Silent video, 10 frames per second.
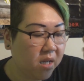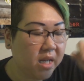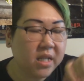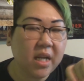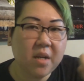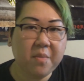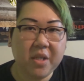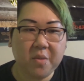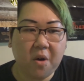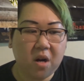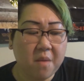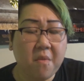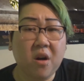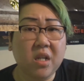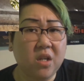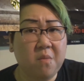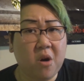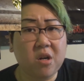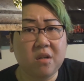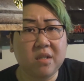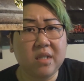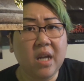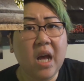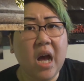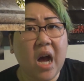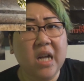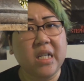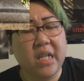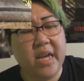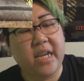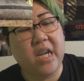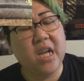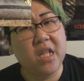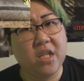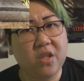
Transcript: They decide to be smart and mark little markers on the